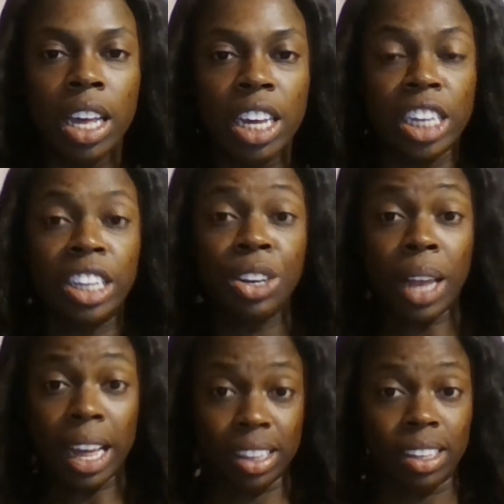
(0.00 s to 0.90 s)
continue
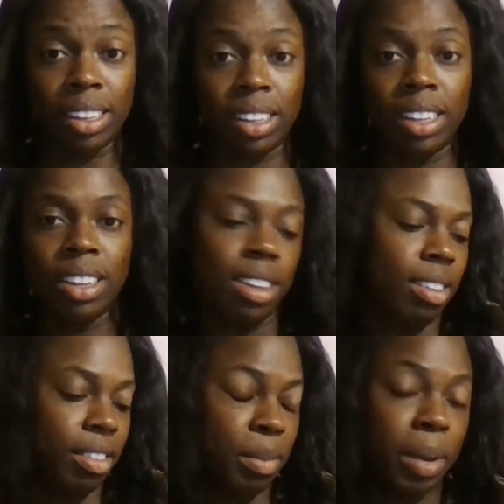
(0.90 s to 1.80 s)
like this.
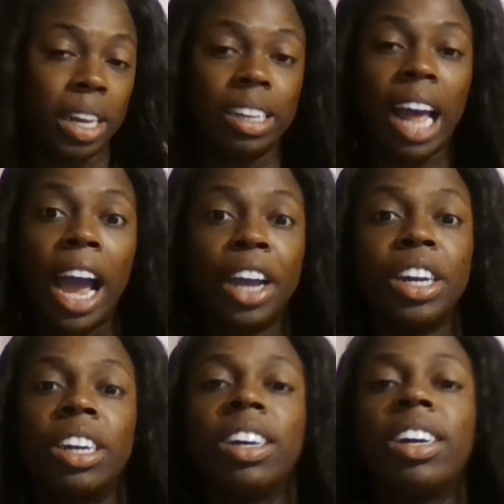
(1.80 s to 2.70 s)
I'm getting
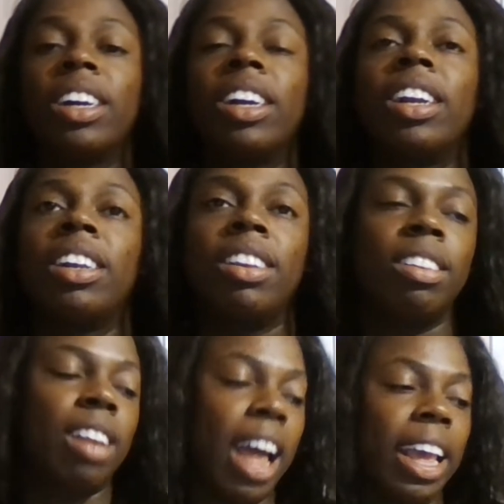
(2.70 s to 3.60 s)
tired.
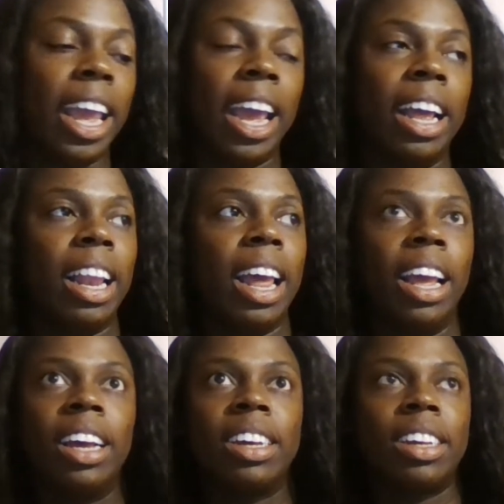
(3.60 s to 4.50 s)
I can't
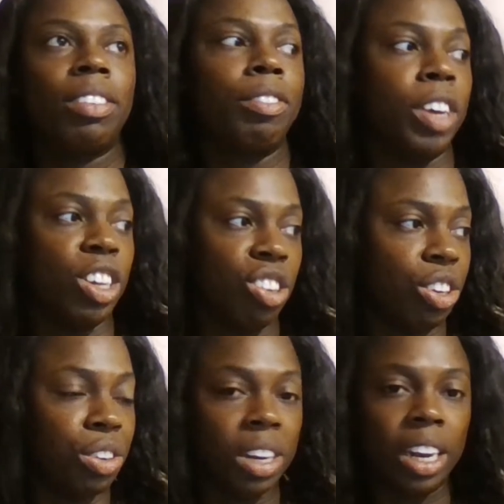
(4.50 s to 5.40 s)
like
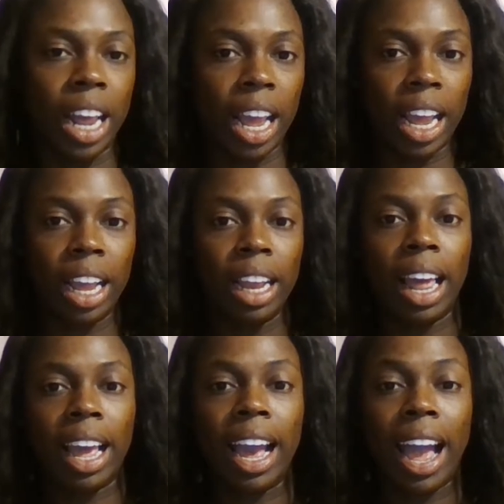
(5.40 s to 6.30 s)
function during the day.
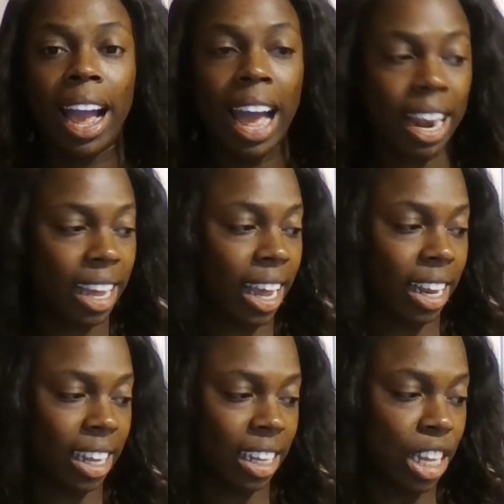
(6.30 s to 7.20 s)
Like I gotta get
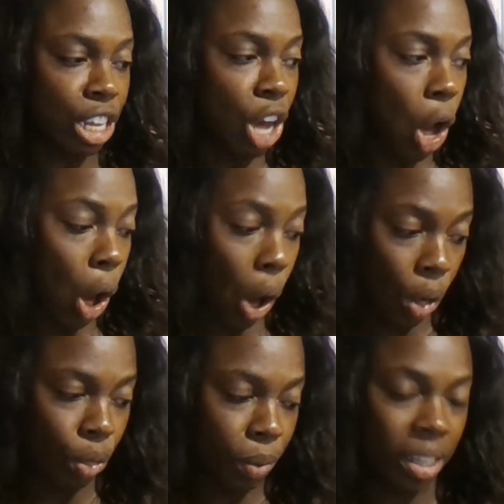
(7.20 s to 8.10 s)
it
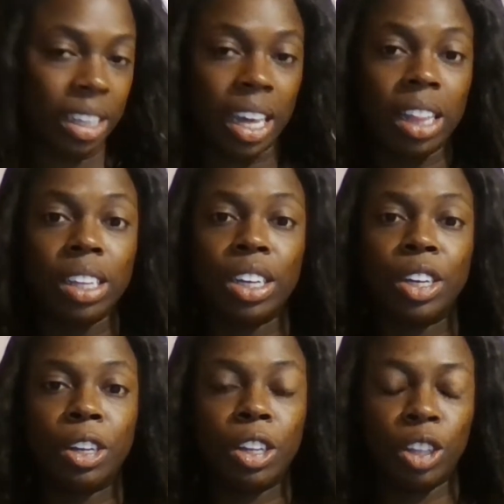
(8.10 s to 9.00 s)
all the way
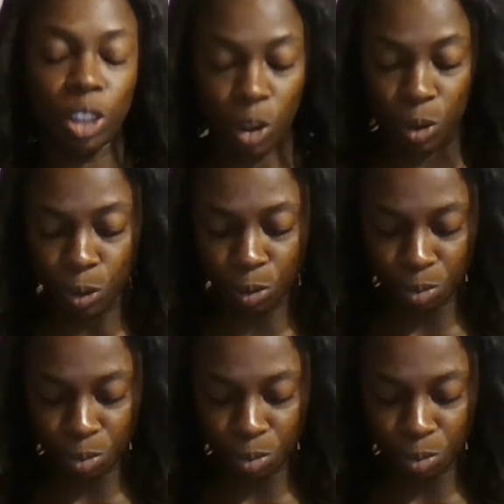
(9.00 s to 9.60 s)
together. So